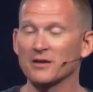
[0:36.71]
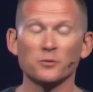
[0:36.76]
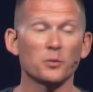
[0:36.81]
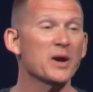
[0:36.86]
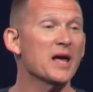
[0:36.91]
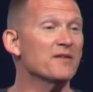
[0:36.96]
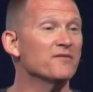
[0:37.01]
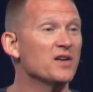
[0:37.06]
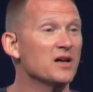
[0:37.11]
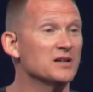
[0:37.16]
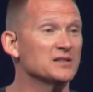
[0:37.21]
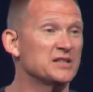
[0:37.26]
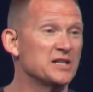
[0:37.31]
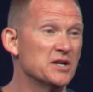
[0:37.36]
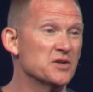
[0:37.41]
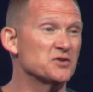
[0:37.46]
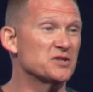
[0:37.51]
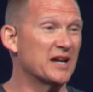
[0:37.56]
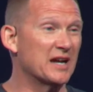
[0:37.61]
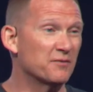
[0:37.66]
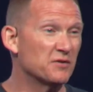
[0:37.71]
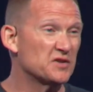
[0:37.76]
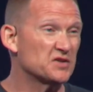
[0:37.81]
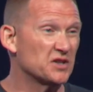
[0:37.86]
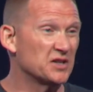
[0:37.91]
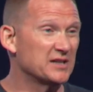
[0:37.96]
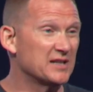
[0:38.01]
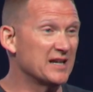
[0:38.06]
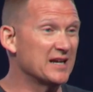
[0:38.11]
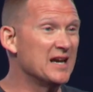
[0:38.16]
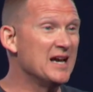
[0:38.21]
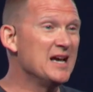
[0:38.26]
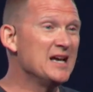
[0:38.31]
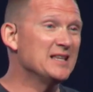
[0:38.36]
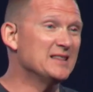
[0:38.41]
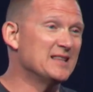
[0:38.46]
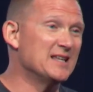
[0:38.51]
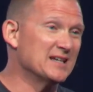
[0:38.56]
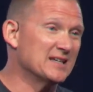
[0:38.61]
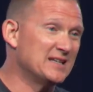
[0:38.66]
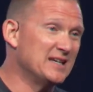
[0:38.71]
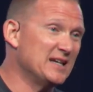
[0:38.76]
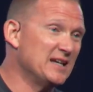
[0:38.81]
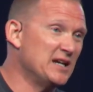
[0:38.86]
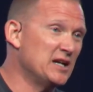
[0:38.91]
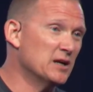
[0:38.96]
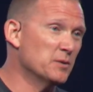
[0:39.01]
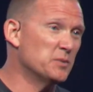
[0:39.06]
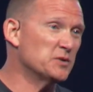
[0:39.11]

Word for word: we have volunteers every Sunday that get here